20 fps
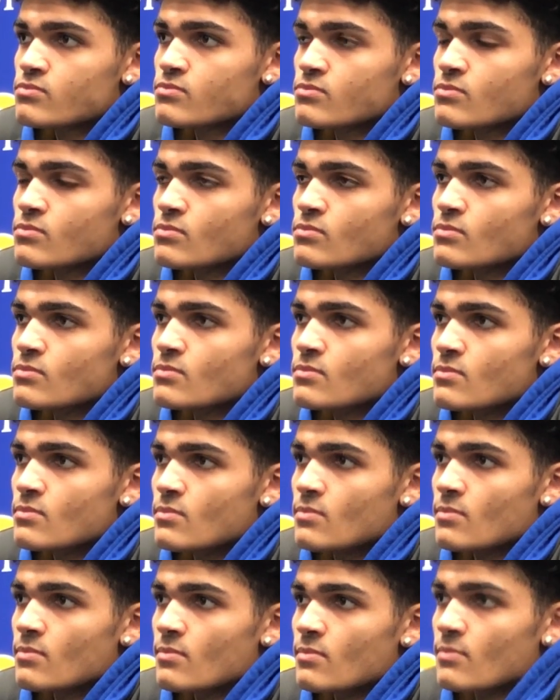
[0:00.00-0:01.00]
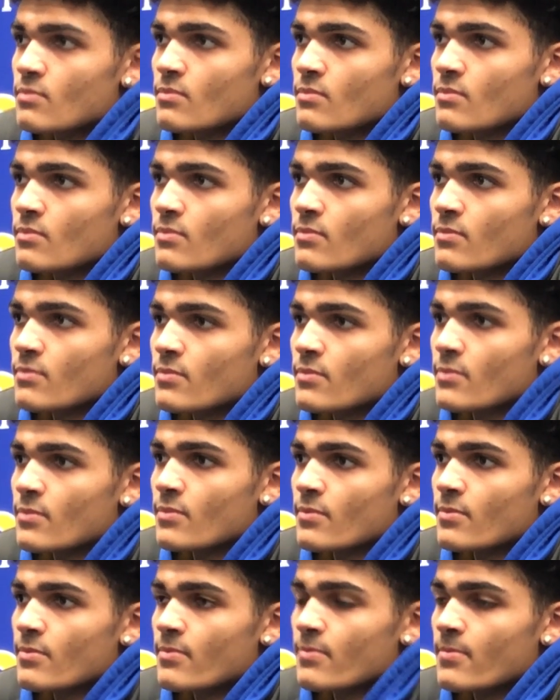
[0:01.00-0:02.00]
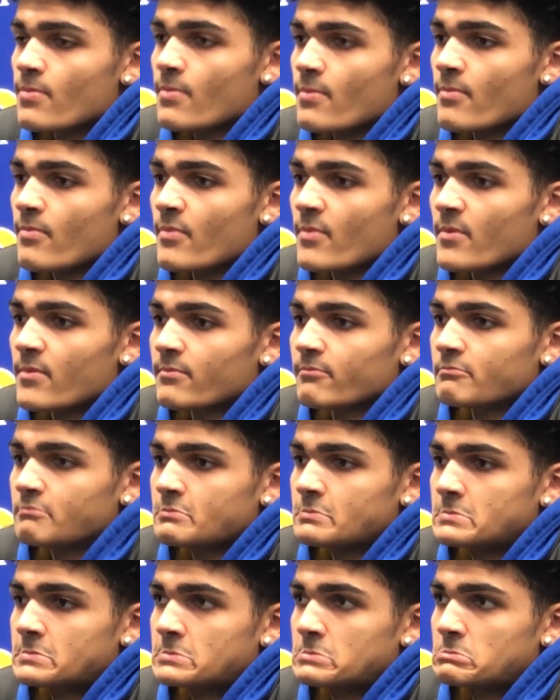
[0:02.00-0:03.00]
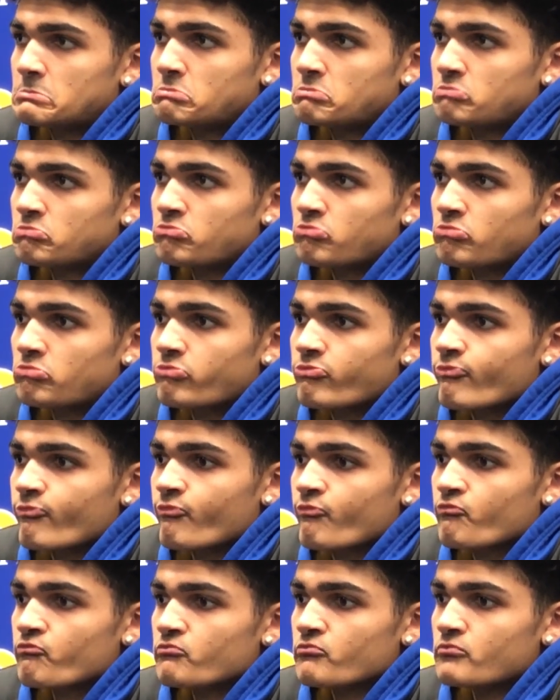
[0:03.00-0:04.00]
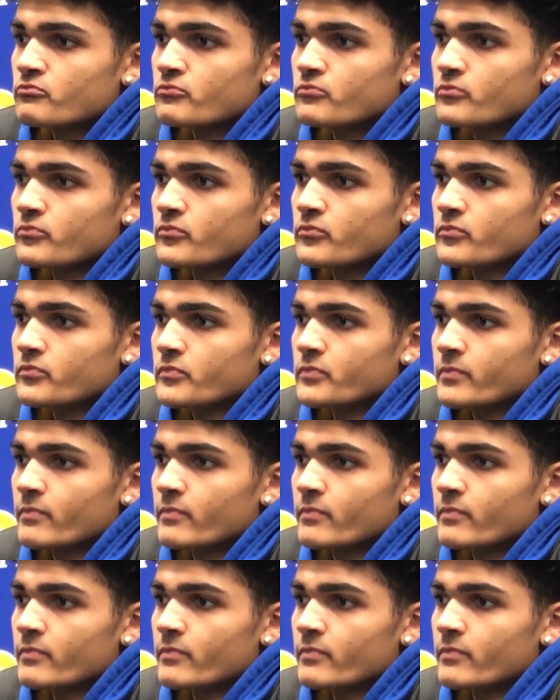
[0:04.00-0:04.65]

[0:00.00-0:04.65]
here, when you talk to Jeff, or is it kind of just everyone still figuring out what this team is going to be?